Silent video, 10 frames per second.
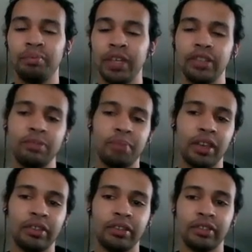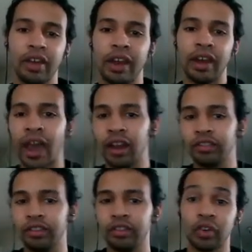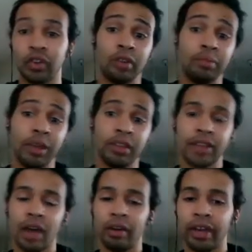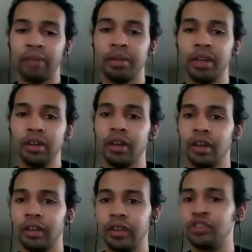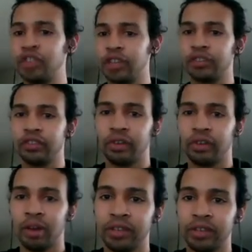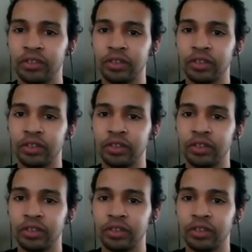piece-based analysis, turn-based style gaming, then chess is a great place to